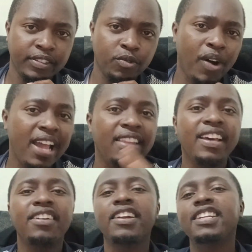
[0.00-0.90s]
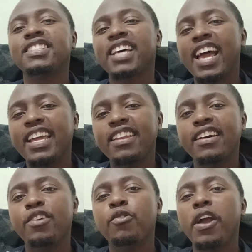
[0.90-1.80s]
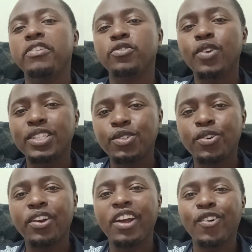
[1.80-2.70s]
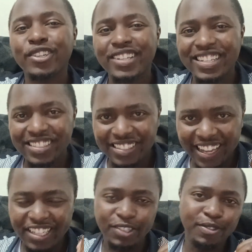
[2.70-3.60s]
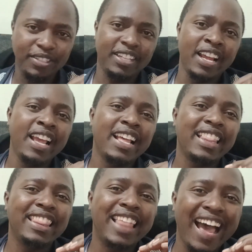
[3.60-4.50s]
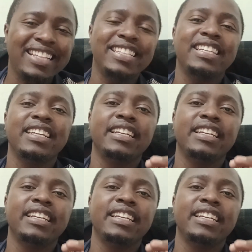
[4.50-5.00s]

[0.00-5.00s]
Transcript: While the credit side is going to record transactions that